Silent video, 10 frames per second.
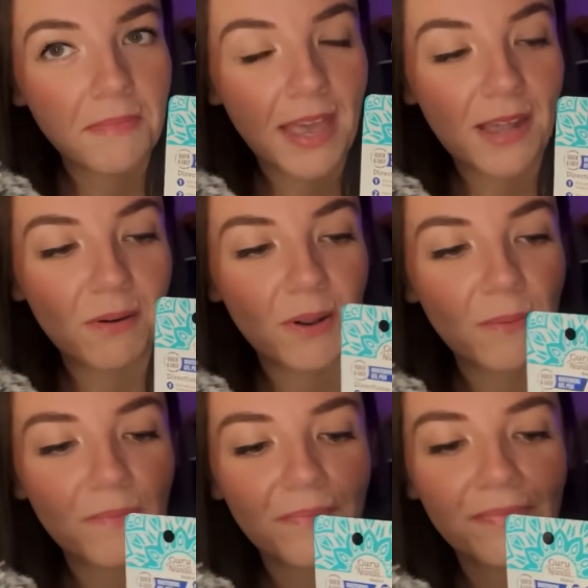I don't know.
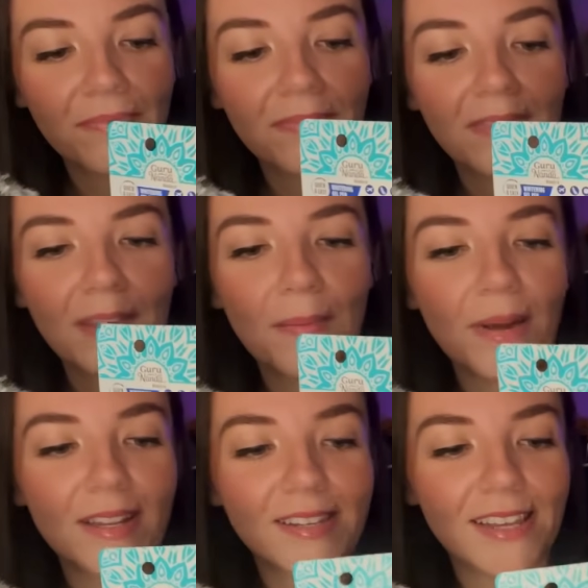
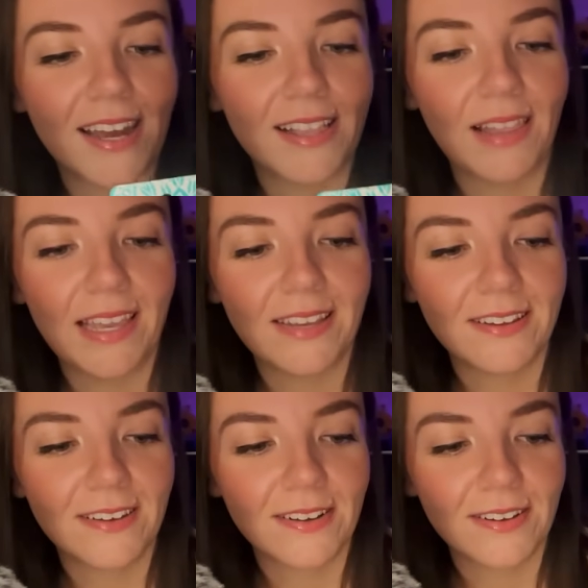But I like
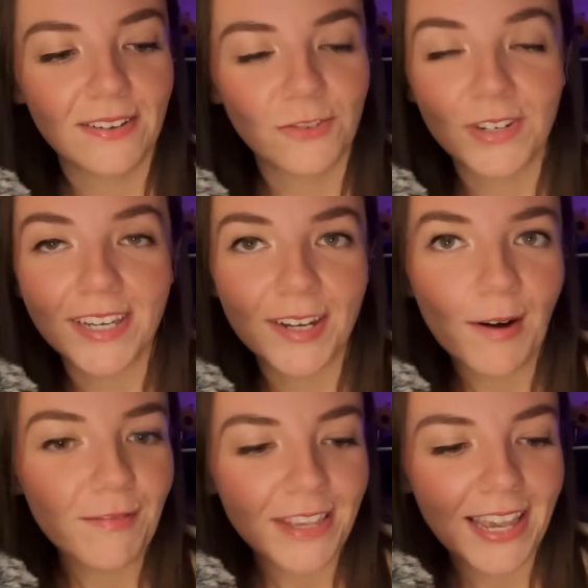drinking
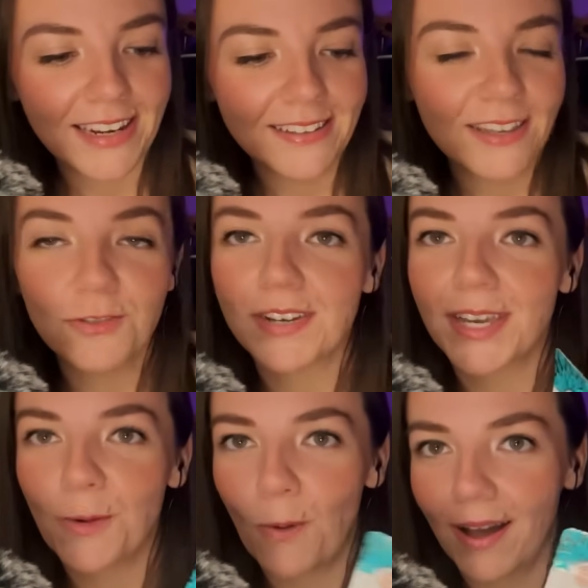coffee and I like
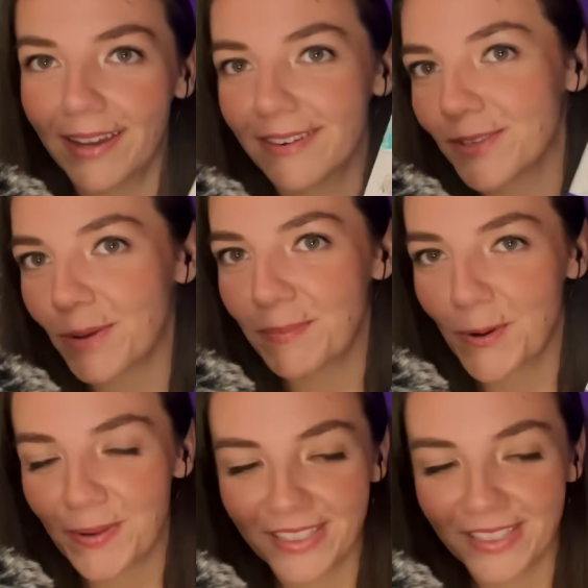drinking wine, so I'm hoping